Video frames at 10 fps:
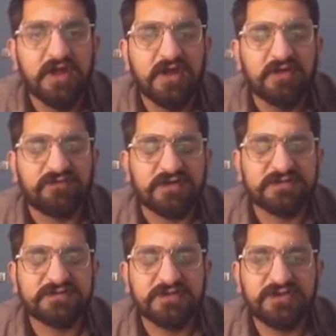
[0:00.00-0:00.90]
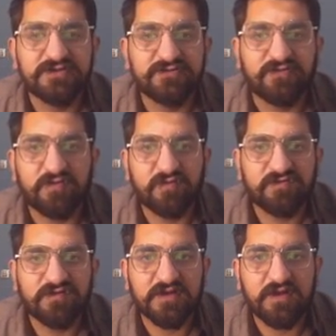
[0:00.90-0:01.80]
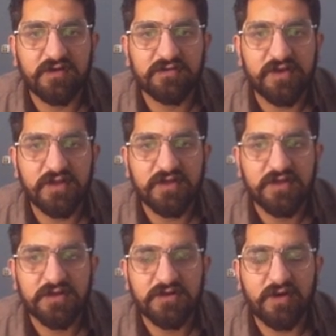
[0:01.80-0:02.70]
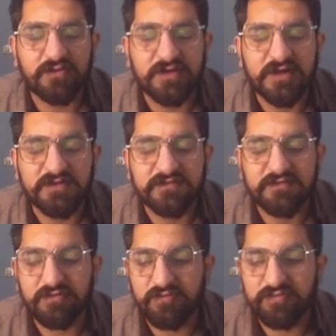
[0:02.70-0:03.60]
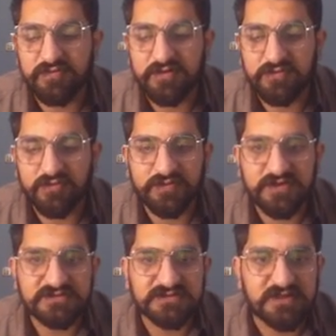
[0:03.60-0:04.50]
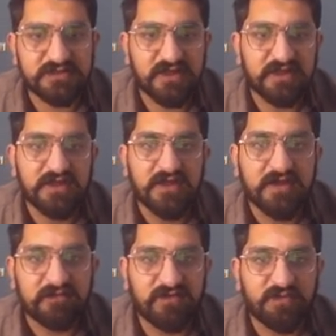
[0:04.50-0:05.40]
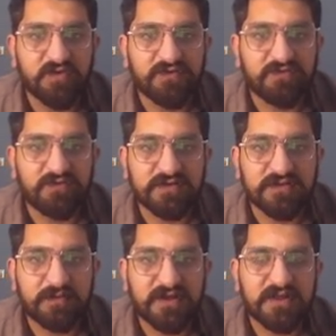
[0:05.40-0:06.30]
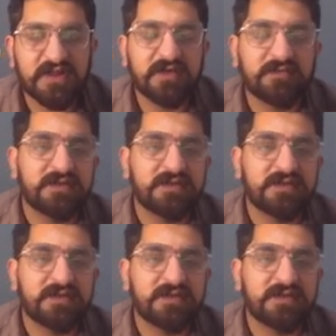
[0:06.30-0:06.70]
first 3 to 4 moves are count as opening, and then we move toward the middle game, and